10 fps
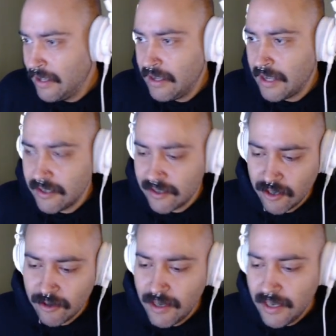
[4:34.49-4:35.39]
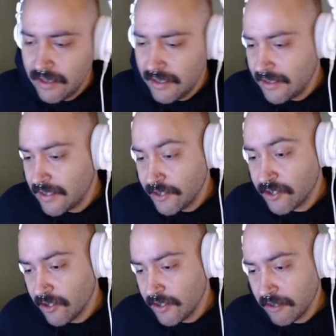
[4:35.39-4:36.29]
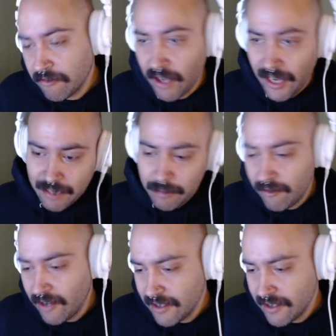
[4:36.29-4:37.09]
And so these sensors are flying above us.